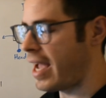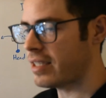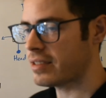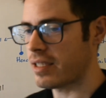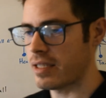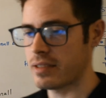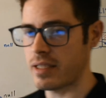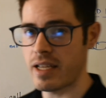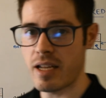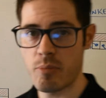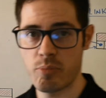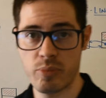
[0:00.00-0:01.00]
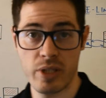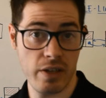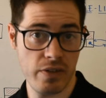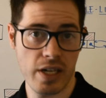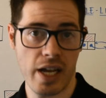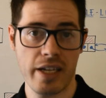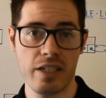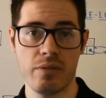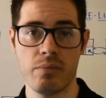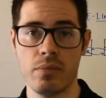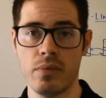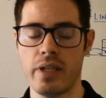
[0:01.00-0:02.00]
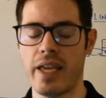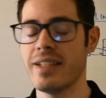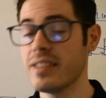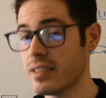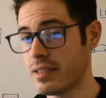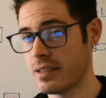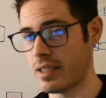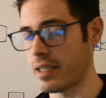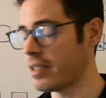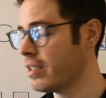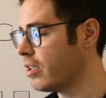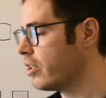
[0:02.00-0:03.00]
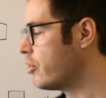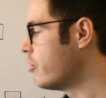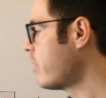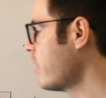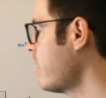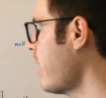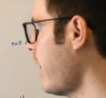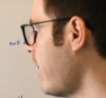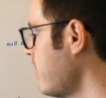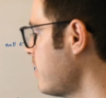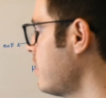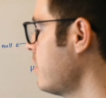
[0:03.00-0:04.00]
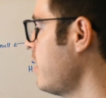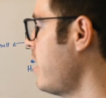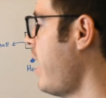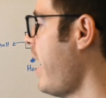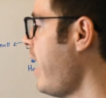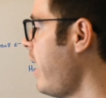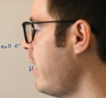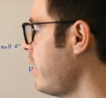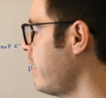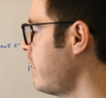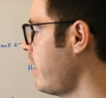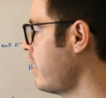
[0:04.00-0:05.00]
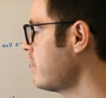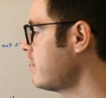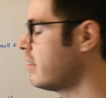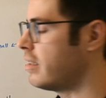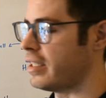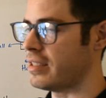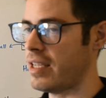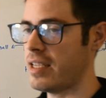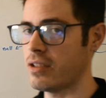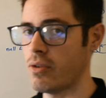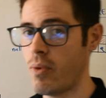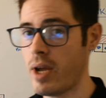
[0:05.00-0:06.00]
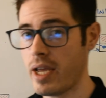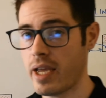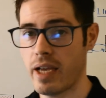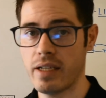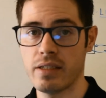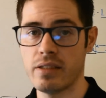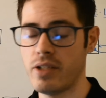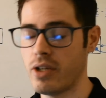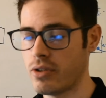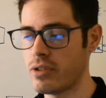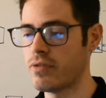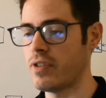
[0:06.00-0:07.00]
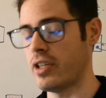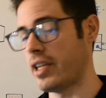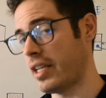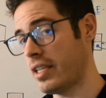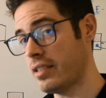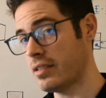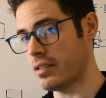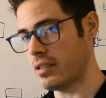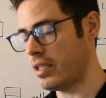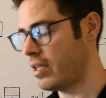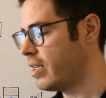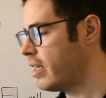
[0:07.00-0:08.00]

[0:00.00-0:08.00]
access any given item instantly, you can instantly add and instantly take away nodes very easily.